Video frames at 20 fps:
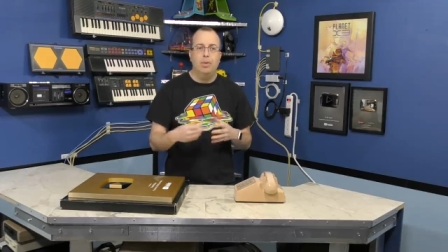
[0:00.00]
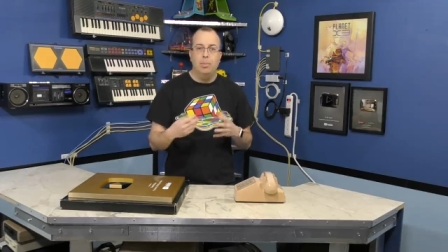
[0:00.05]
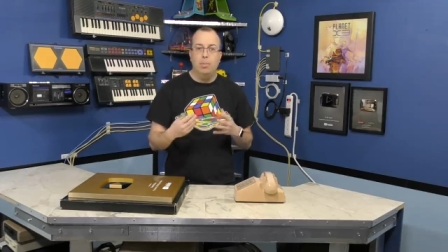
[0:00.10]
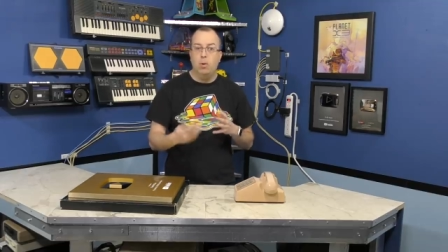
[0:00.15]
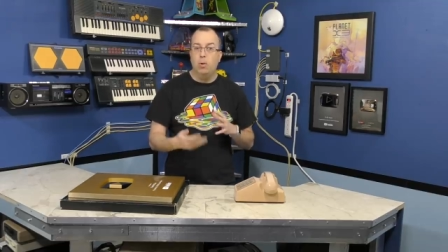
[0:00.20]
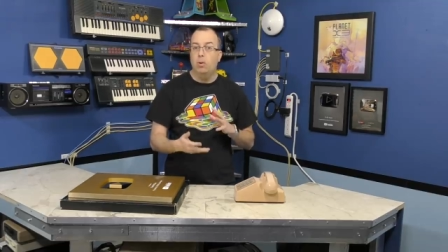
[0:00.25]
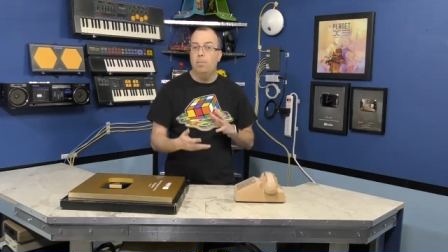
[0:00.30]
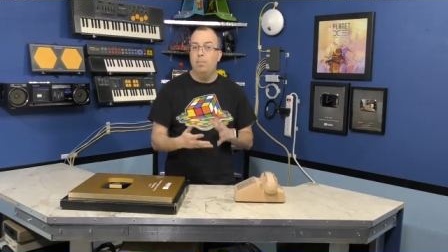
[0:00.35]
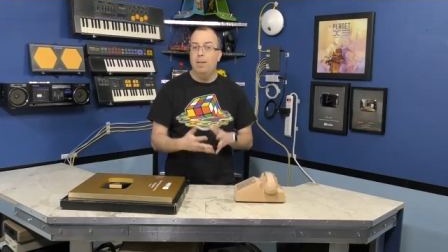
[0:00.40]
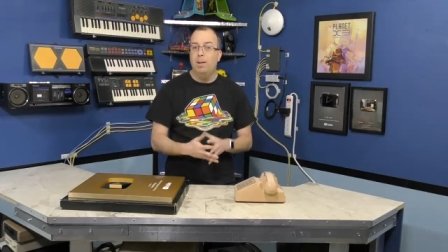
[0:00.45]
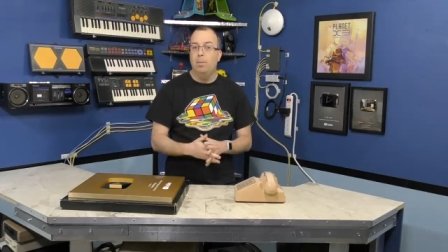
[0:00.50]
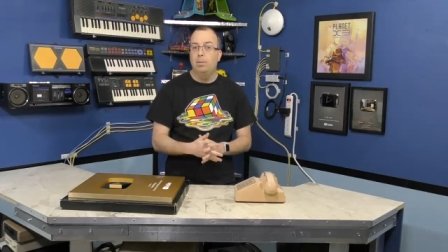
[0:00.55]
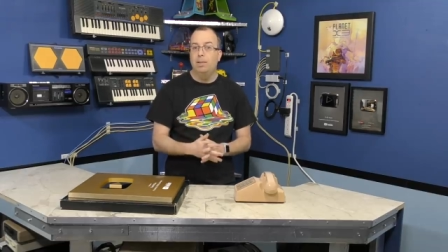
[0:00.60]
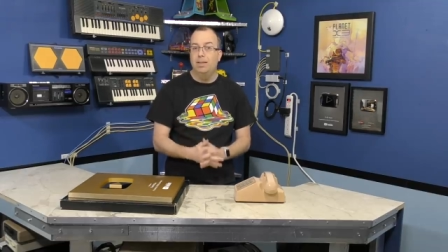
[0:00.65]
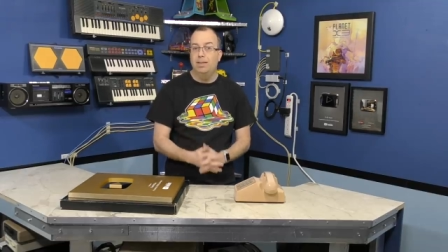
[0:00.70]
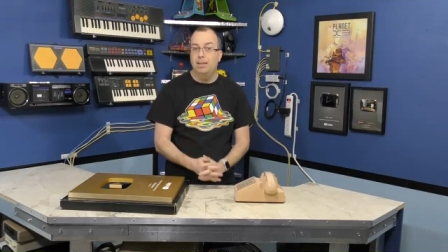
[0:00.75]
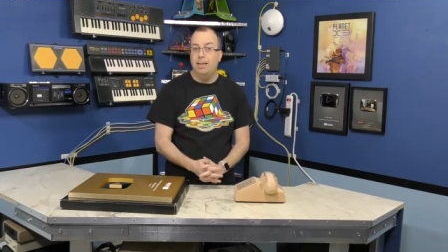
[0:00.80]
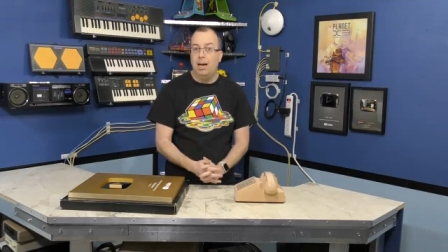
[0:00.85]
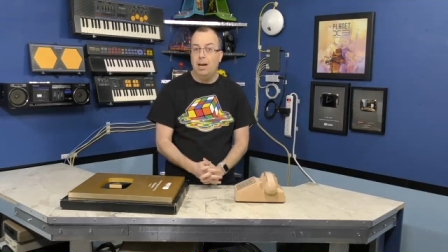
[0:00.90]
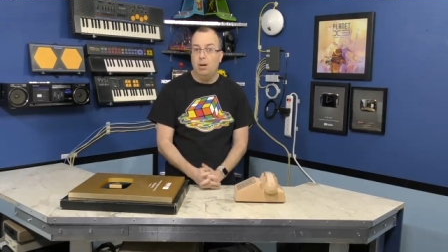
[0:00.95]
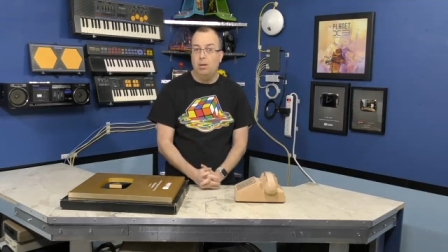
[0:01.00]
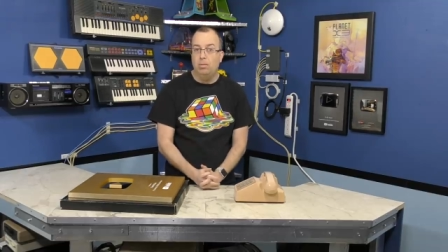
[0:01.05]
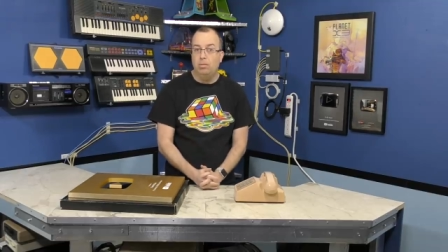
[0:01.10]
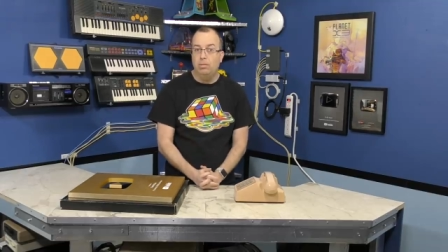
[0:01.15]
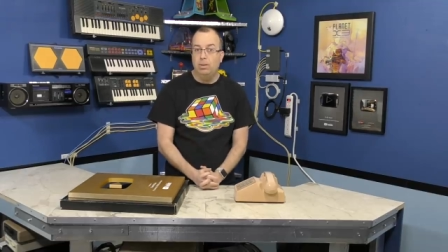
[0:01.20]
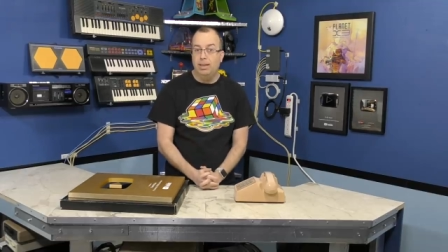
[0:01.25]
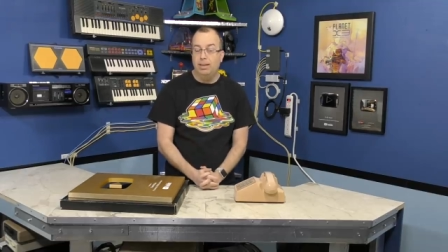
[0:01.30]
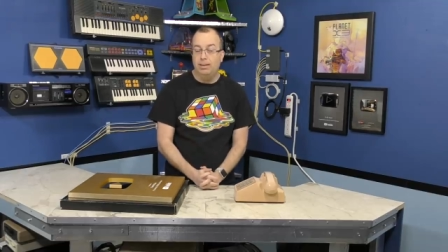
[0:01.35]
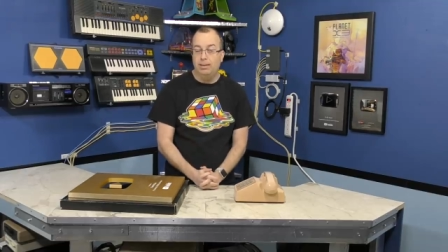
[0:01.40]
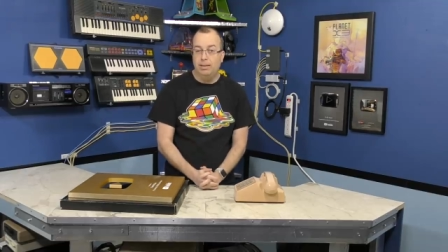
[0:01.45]
the modem be able to
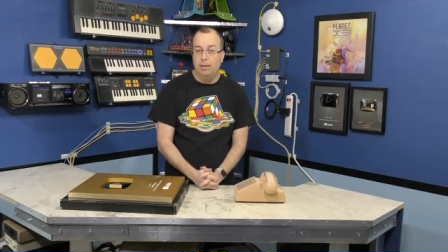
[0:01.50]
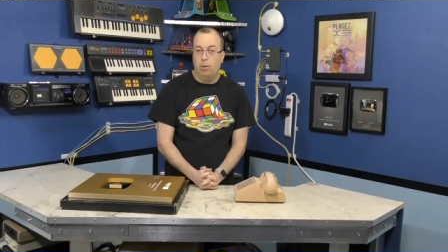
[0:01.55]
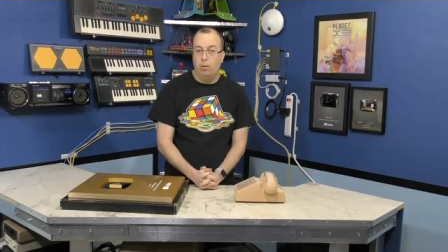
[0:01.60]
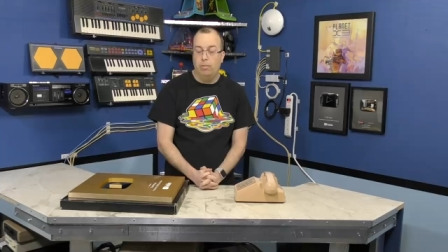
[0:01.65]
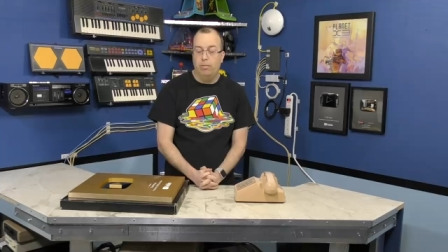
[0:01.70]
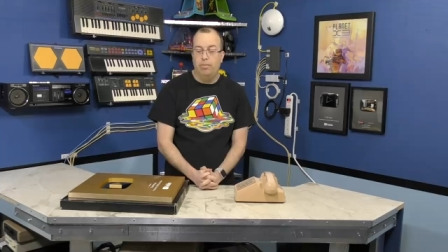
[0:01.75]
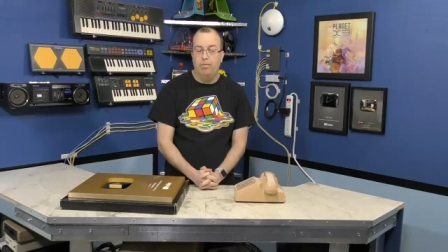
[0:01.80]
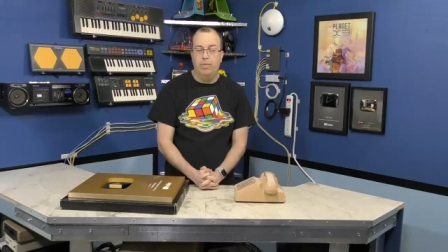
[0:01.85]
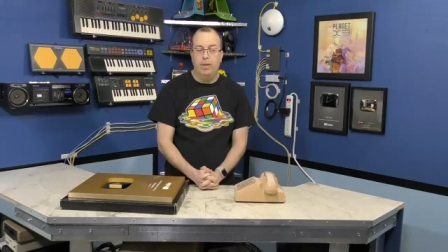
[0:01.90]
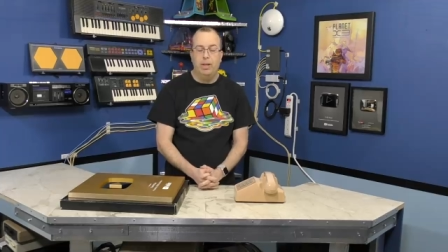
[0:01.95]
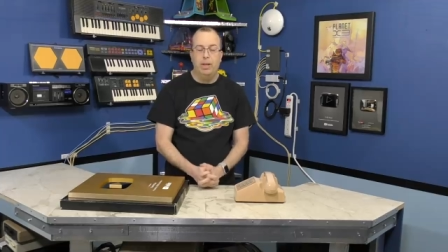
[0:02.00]
dial itself,